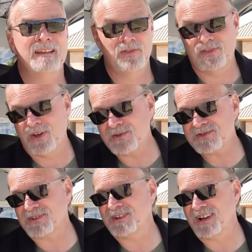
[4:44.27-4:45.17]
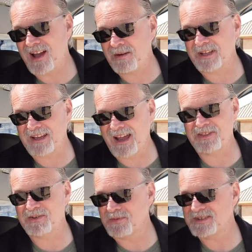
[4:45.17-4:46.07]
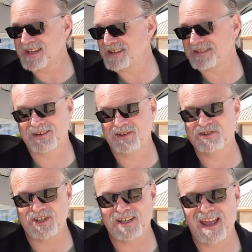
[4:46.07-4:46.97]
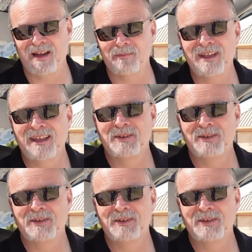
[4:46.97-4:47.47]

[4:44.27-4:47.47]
Those are coming either from Tesla or GM